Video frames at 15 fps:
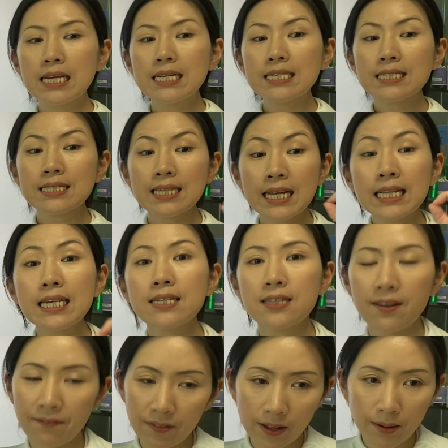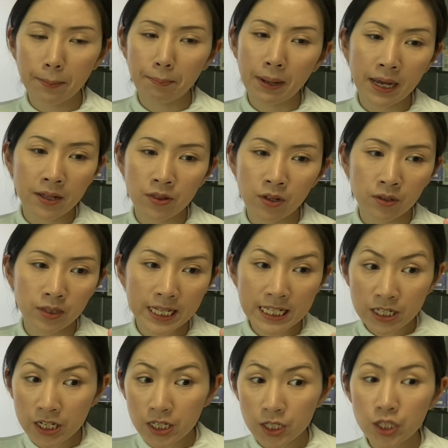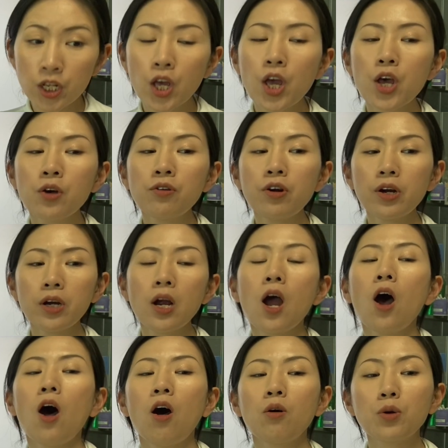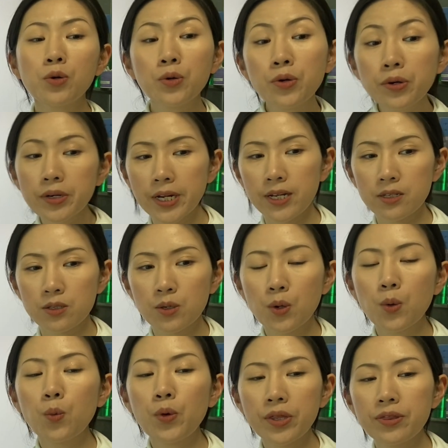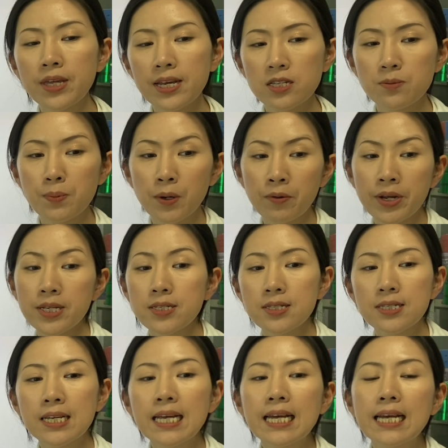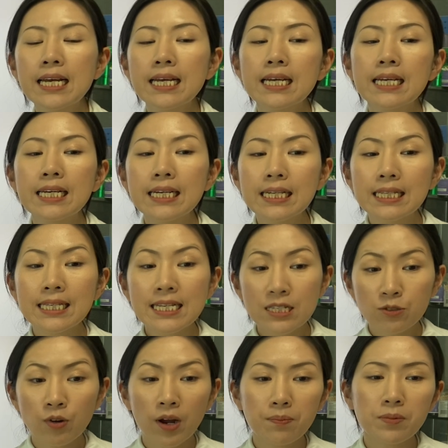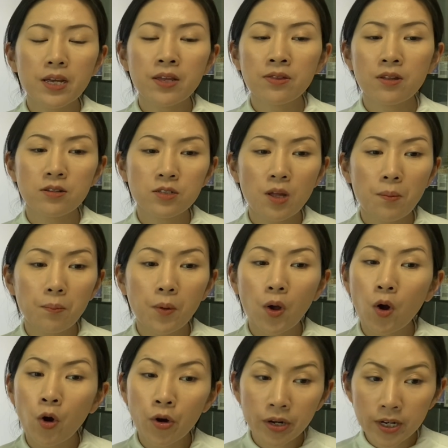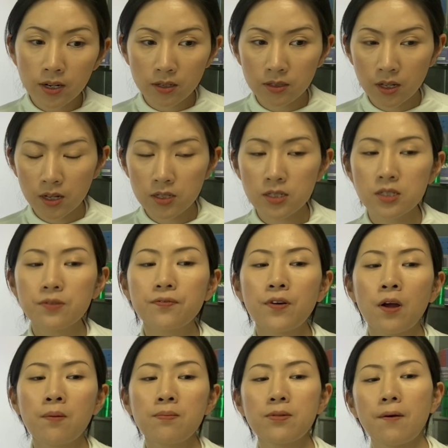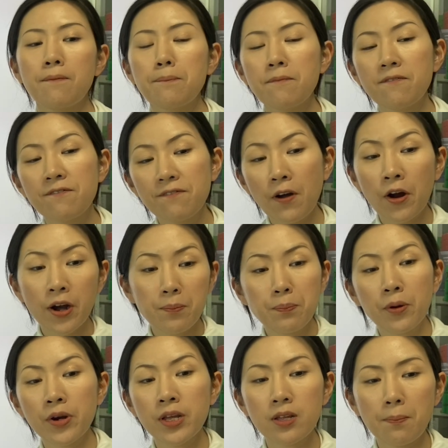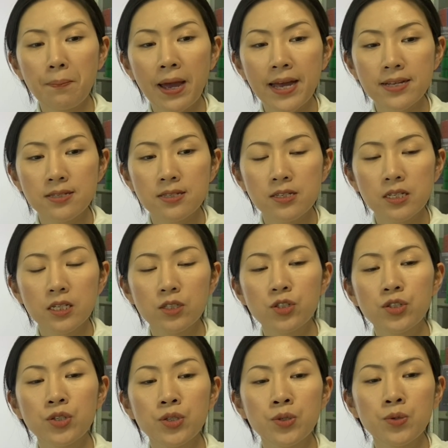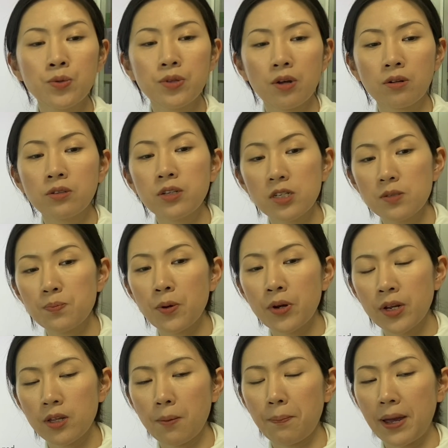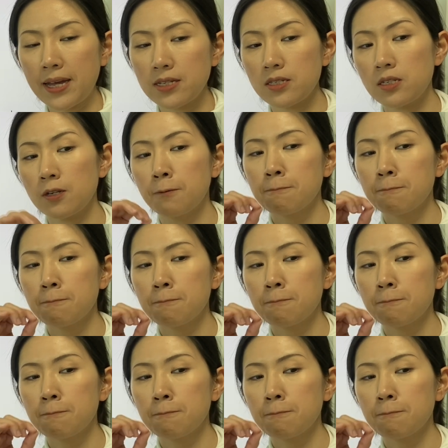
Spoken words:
selectively by the listeners who are accorded with the experience described in the subordinate clause from the far point in the past to the close point in the past.